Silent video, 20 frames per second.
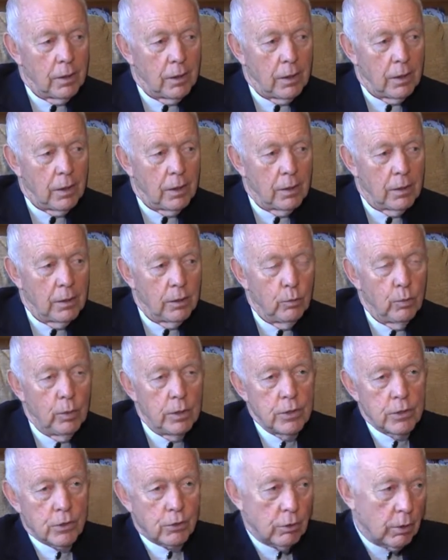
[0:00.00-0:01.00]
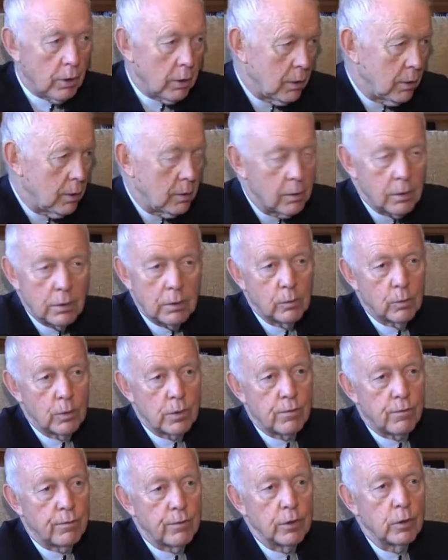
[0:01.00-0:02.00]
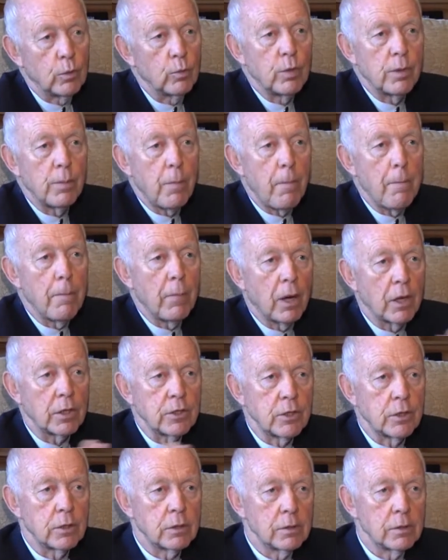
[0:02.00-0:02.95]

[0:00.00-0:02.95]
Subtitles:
and the windscreen was filled with mud.